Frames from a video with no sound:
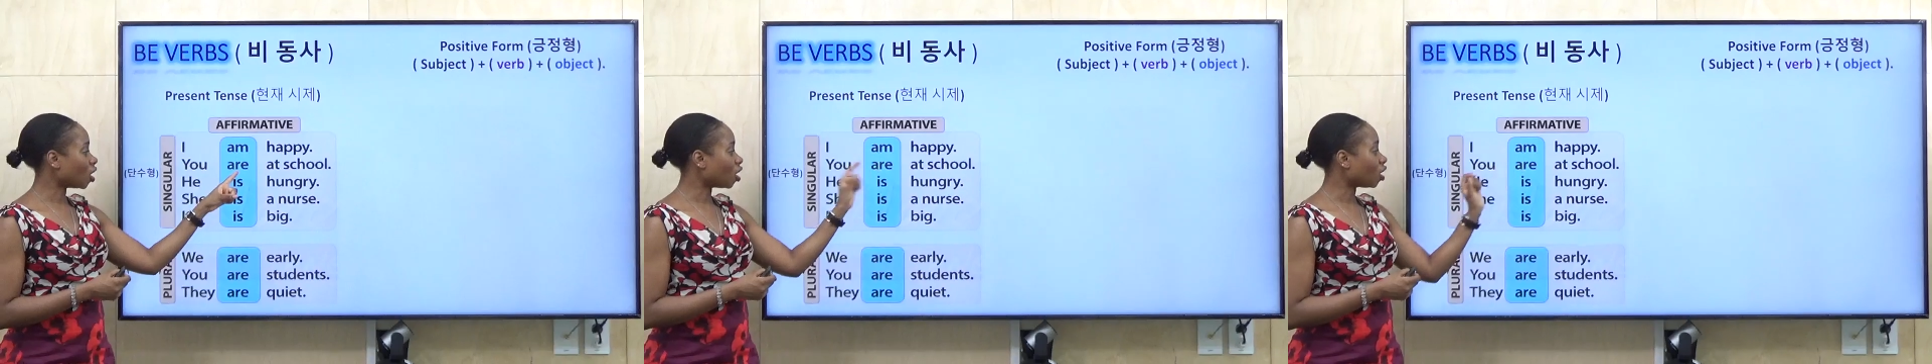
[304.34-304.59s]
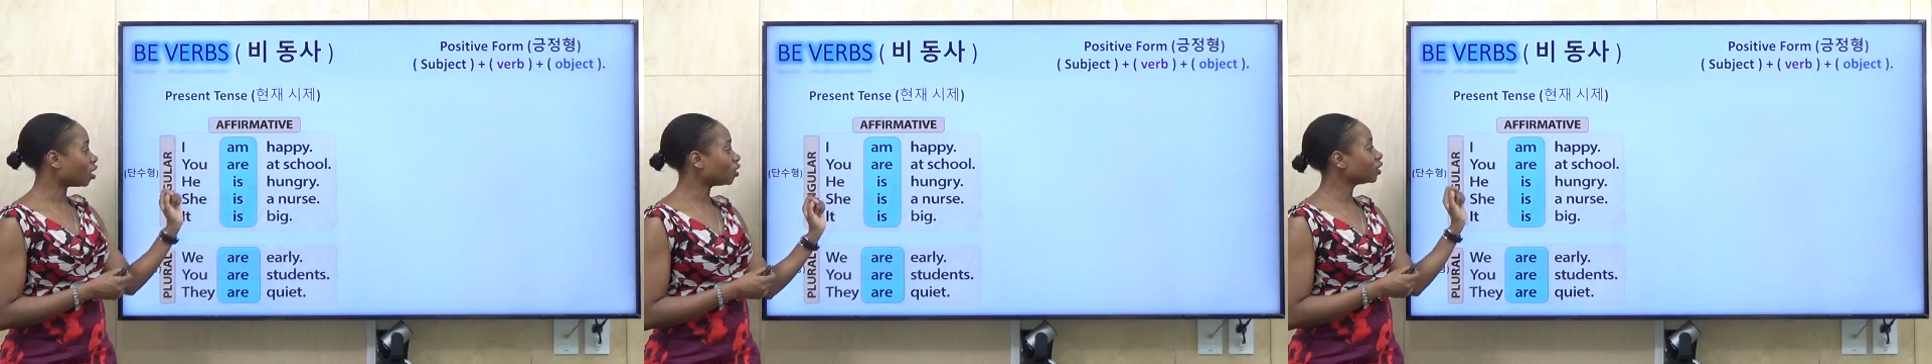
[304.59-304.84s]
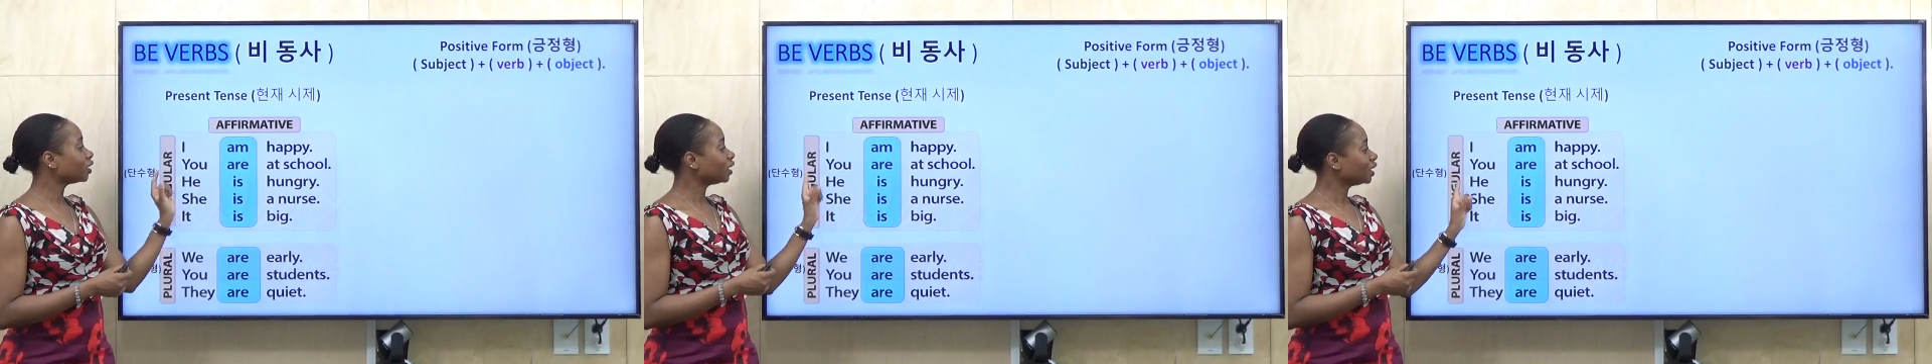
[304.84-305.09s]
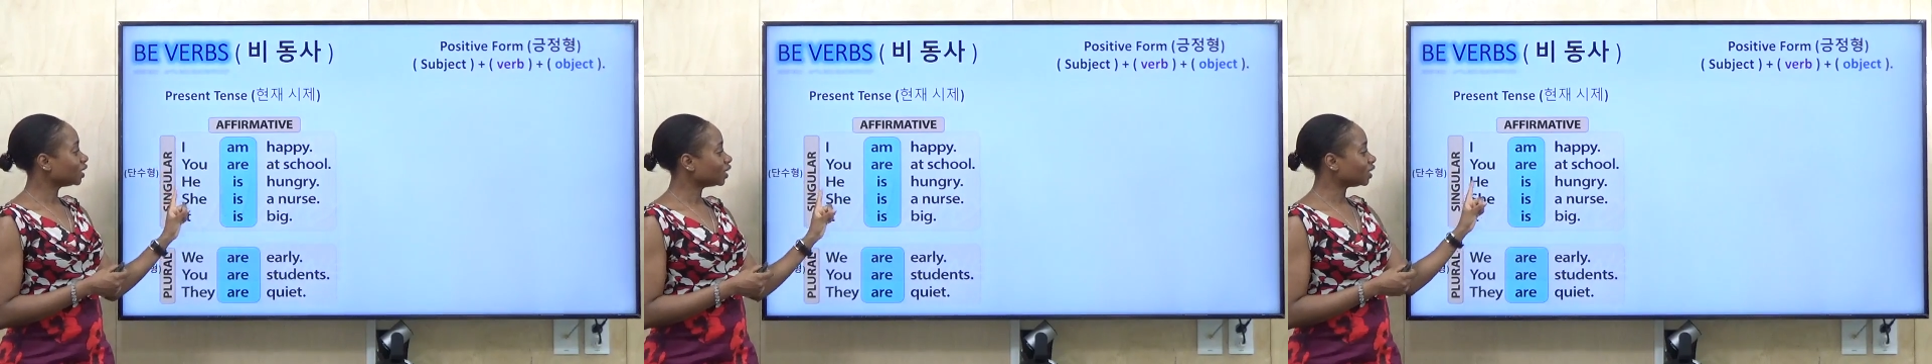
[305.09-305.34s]
are,
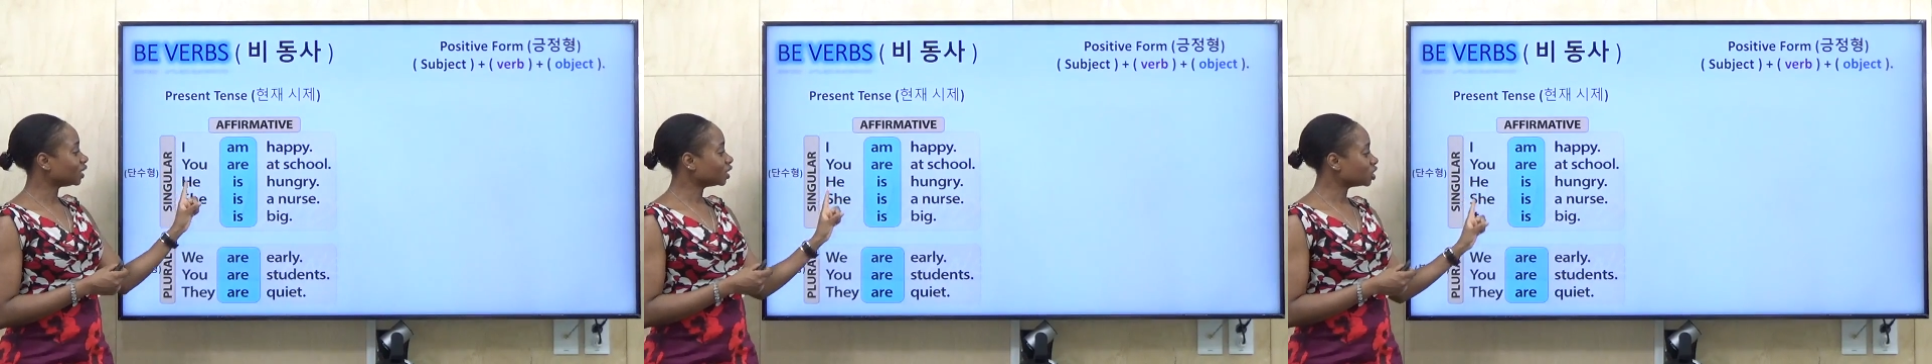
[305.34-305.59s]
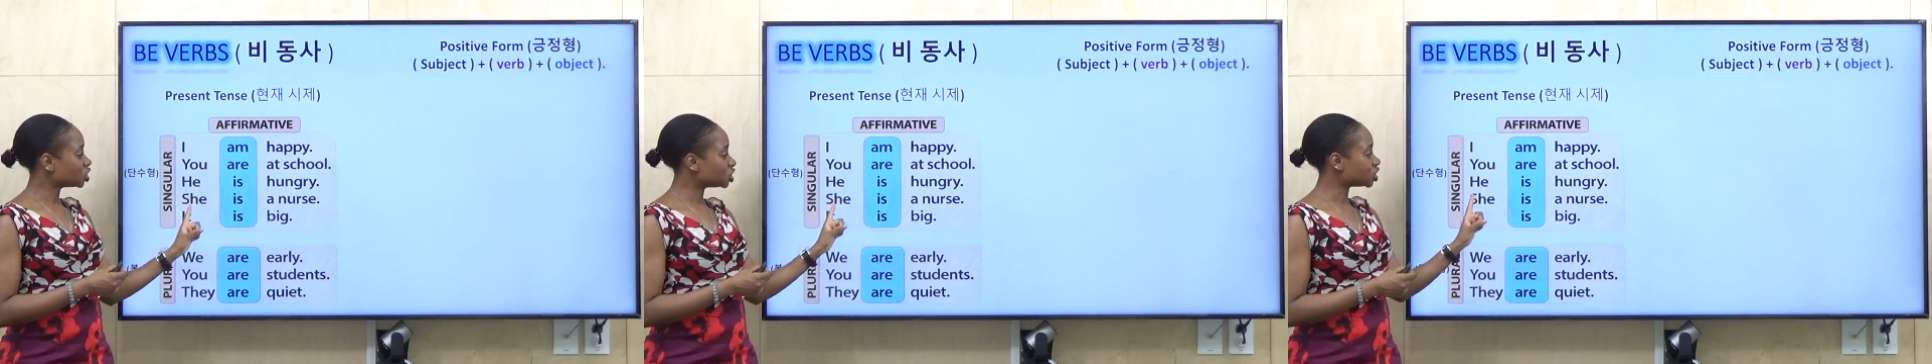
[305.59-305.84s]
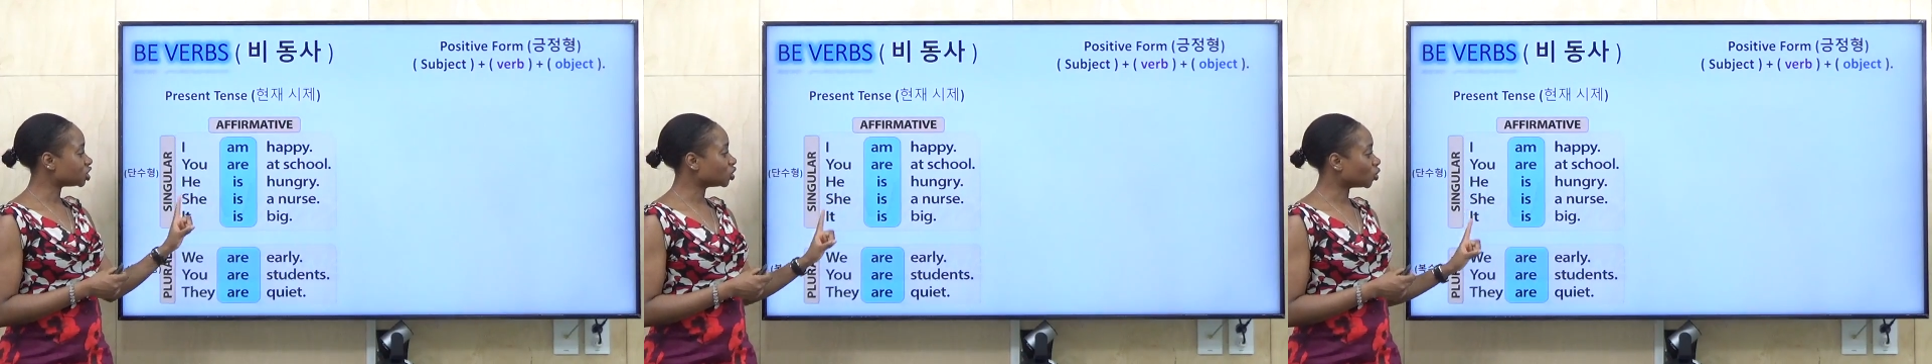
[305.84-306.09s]
he, she,